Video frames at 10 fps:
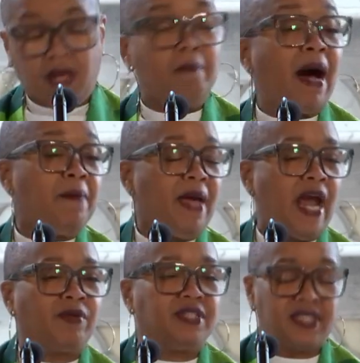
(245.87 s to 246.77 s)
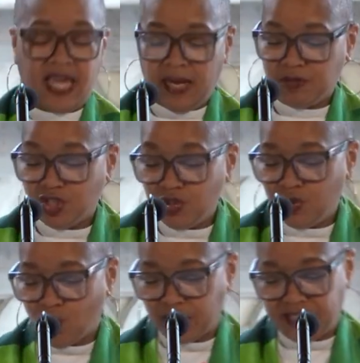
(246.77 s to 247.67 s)
My parents came to New
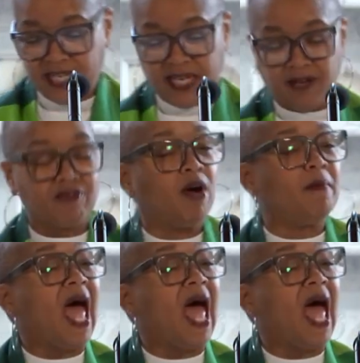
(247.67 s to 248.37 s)
York City from